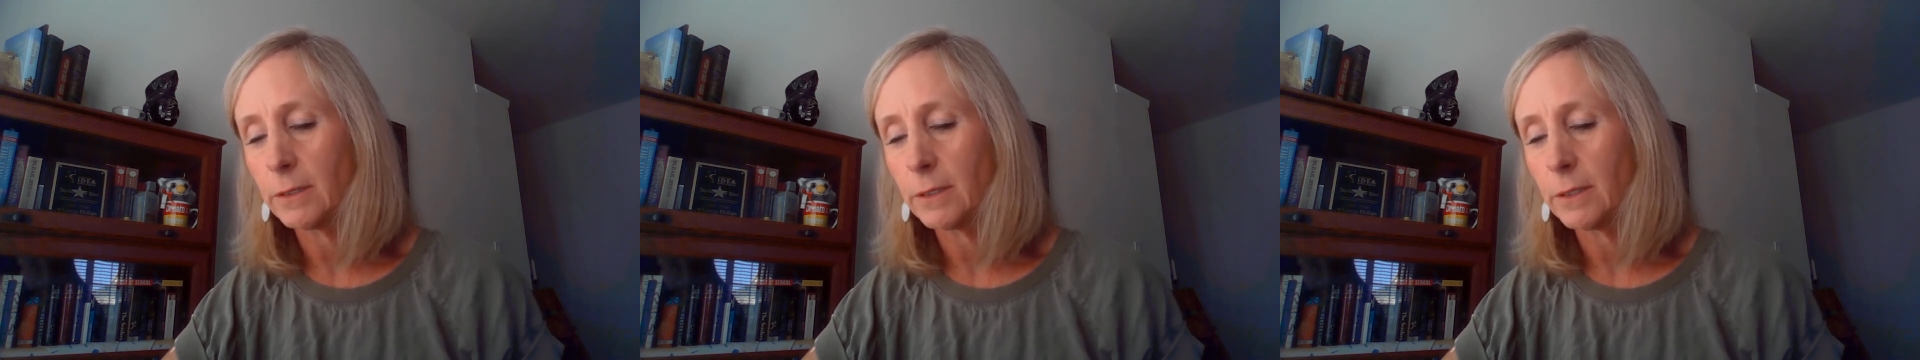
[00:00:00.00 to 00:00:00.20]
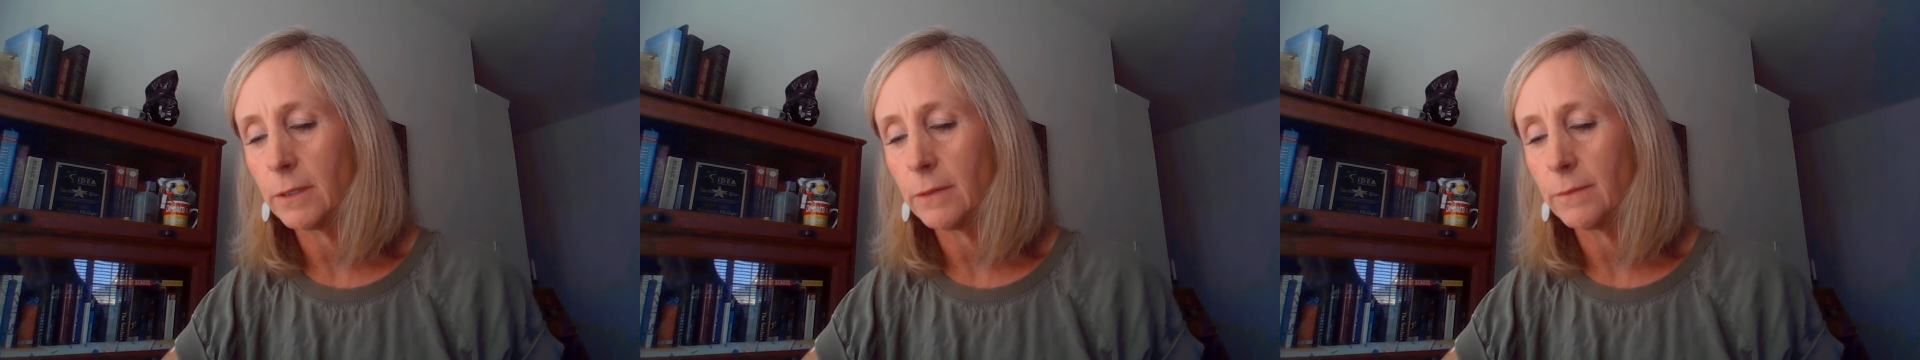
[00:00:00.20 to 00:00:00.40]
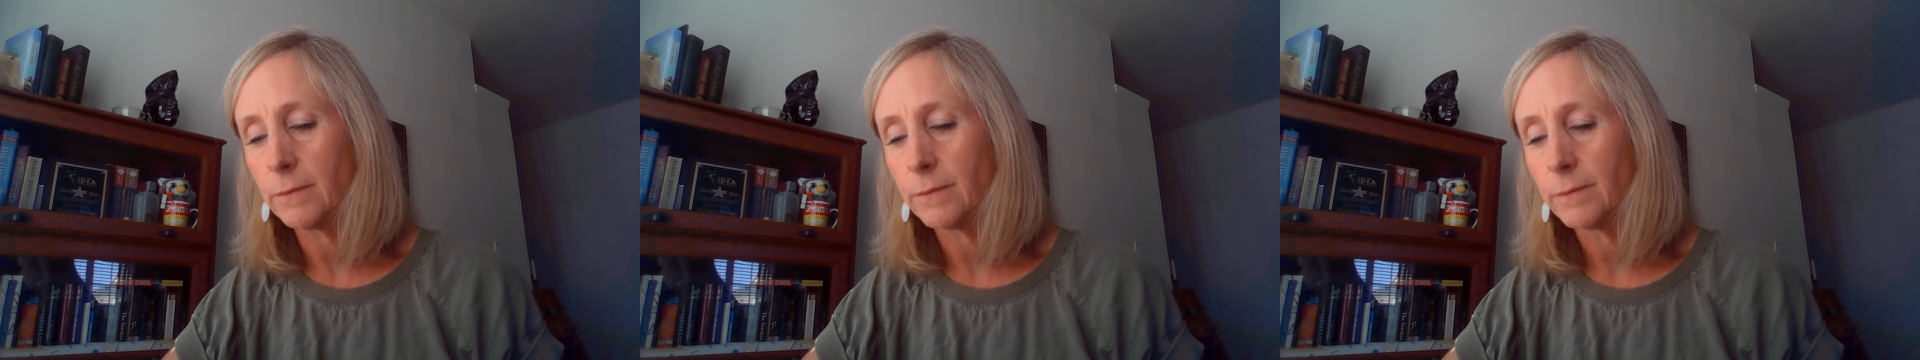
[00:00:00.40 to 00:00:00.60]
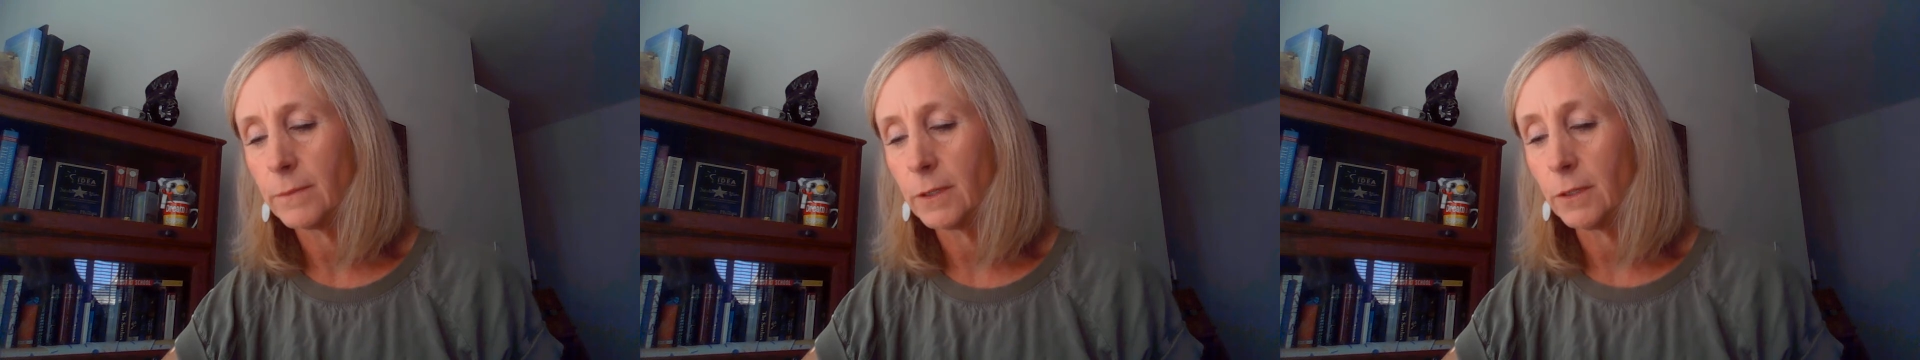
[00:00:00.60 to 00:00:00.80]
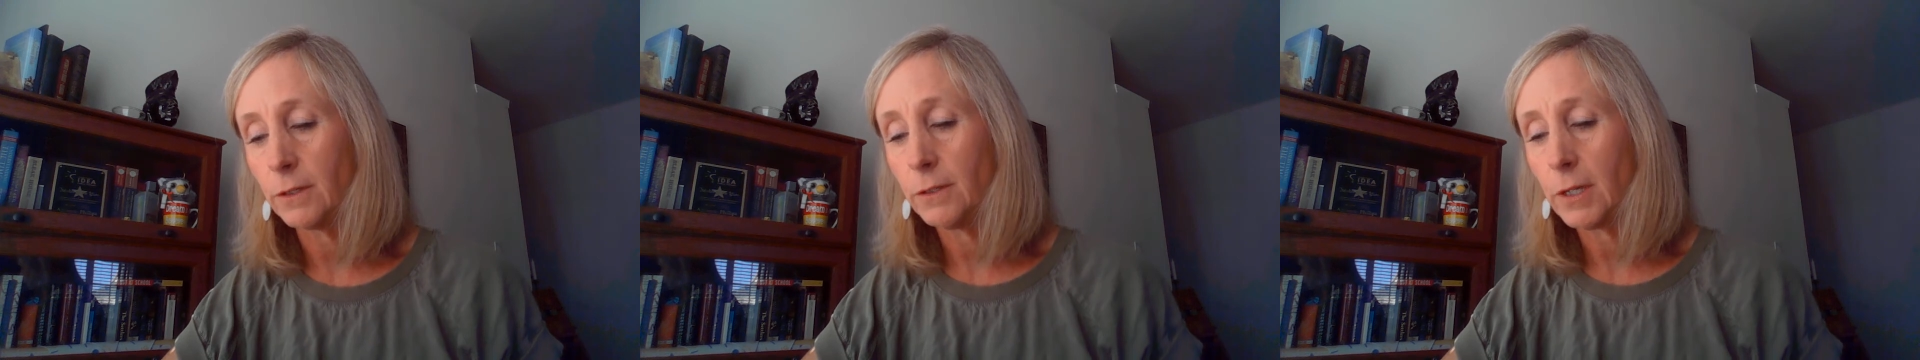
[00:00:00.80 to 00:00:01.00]
to you.
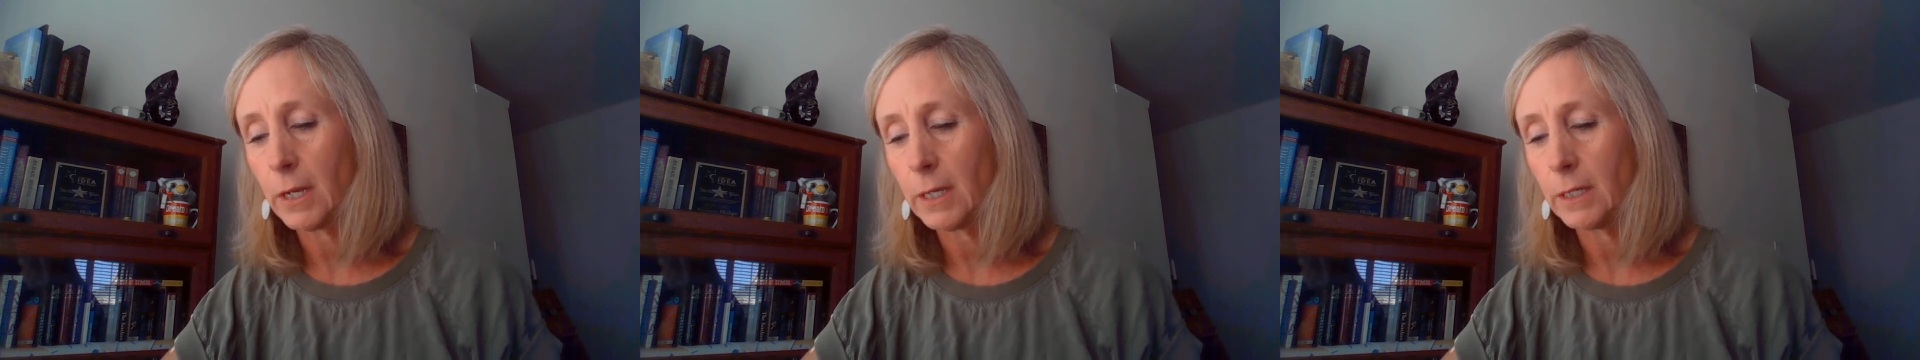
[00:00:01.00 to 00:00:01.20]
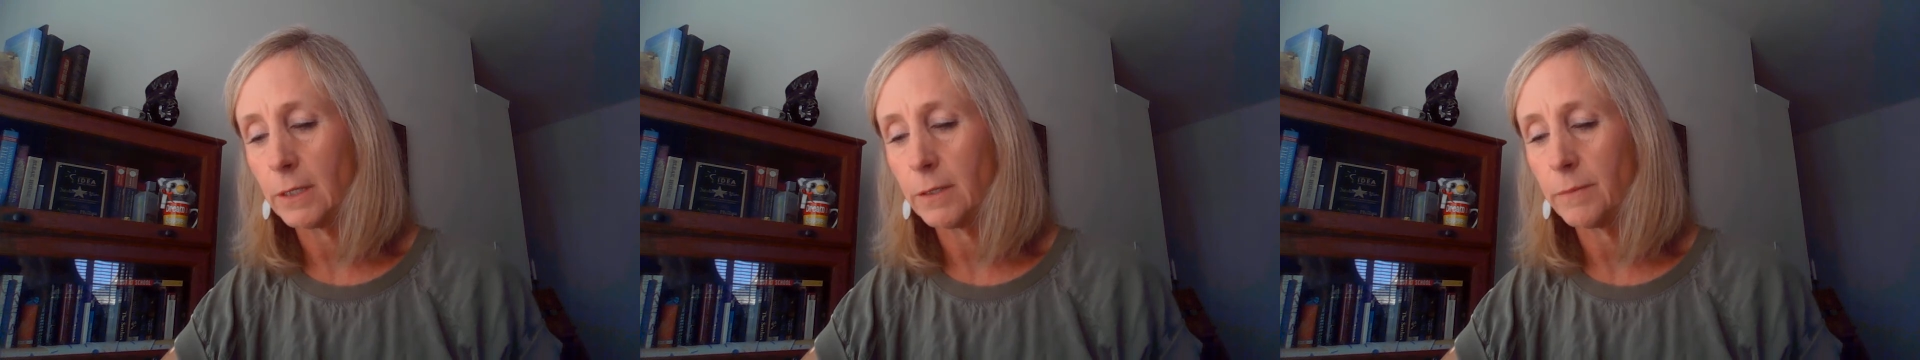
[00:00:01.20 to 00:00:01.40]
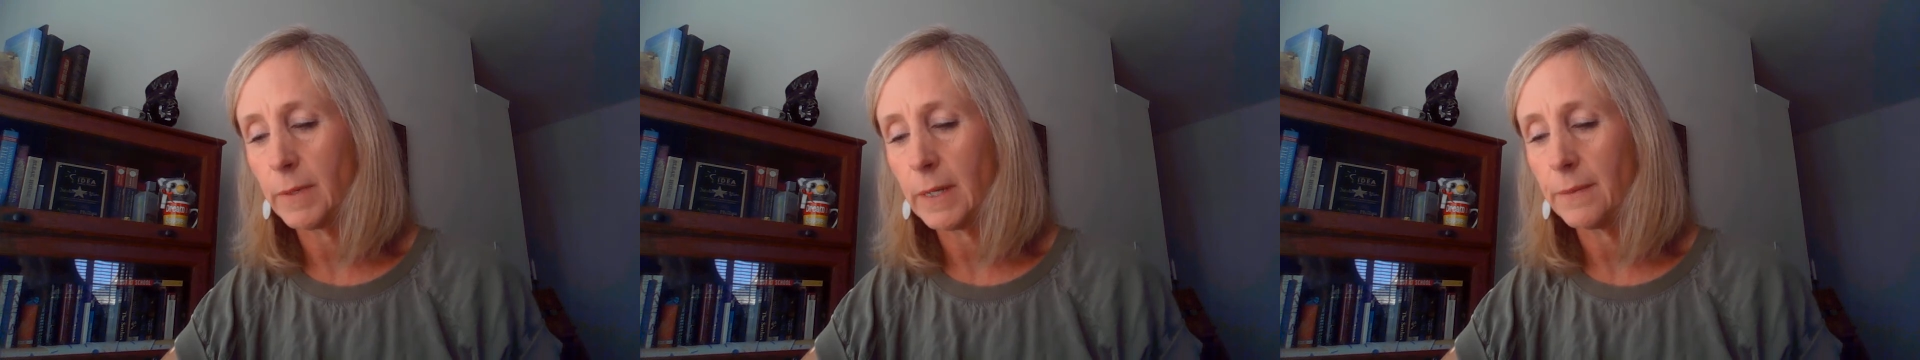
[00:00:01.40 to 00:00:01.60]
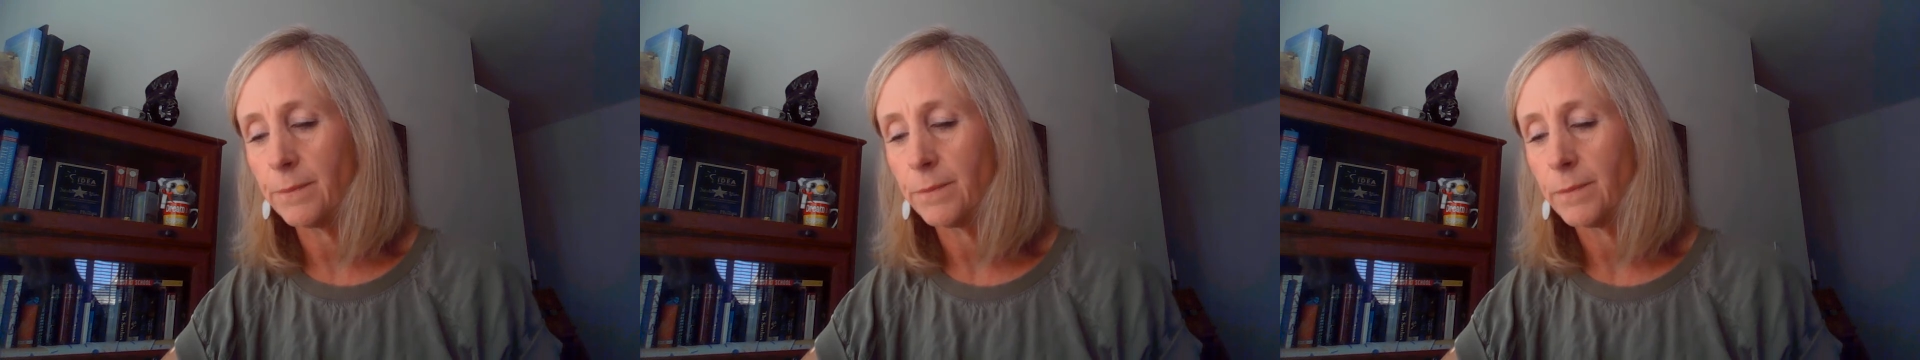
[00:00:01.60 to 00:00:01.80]
You're talking to me.